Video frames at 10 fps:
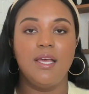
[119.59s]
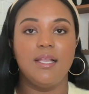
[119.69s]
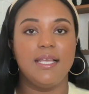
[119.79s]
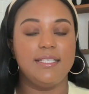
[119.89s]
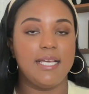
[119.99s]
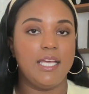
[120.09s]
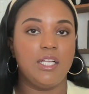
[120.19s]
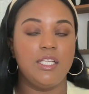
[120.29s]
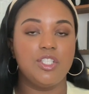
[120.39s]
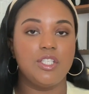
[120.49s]
like
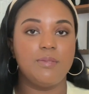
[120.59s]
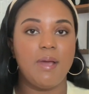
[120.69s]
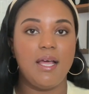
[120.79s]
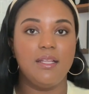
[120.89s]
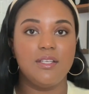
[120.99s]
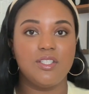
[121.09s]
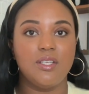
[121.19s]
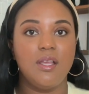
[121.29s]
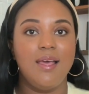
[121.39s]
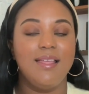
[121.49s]
Diocletian's Palace,
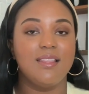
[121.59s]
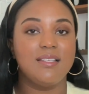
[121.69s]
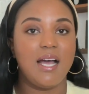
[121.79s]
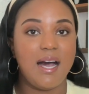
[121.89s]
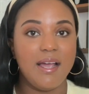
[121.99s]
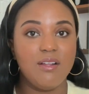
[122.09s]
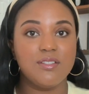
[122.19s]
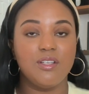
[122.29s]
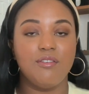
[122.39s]
the tiles on the